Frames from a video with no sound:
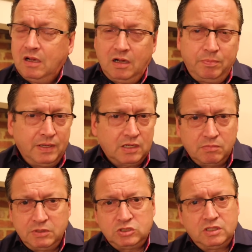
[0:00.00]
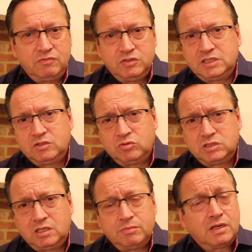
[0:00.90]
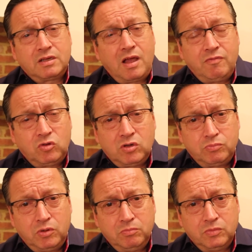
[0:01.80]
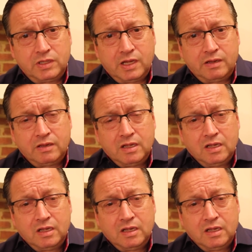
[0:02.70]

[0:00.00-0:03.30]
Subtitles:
I'll pay a commission every single time. I haven't got a problem with that.